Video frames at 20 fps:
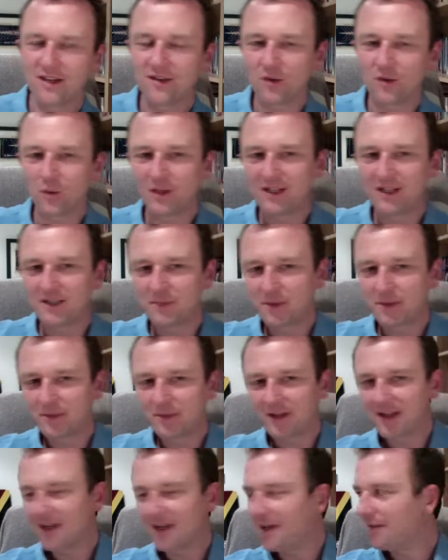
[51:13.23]
that we need to be a
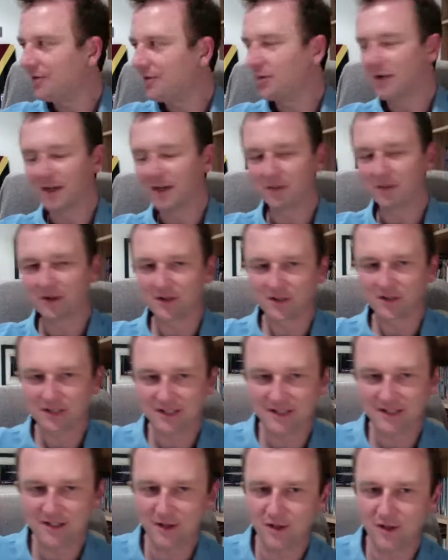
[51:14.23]
bit careful here because it
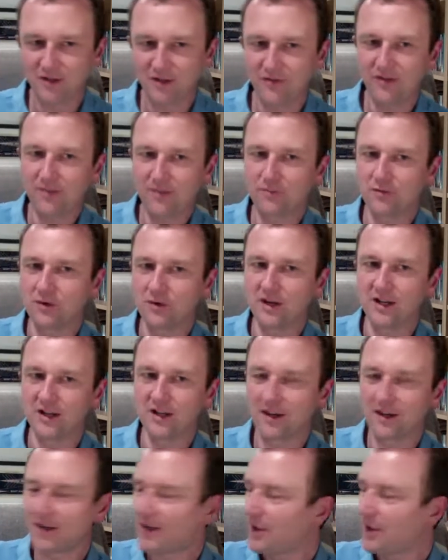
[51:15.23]
is only February,
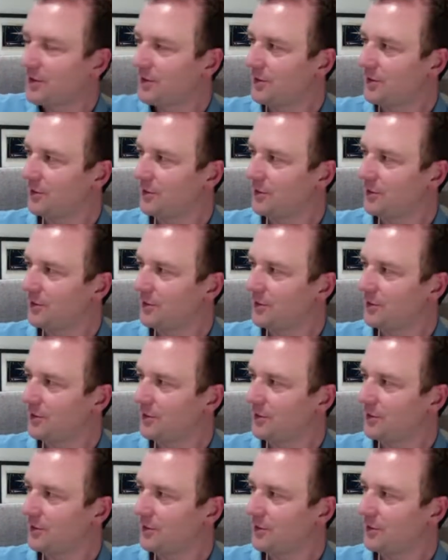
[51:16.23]
and I know that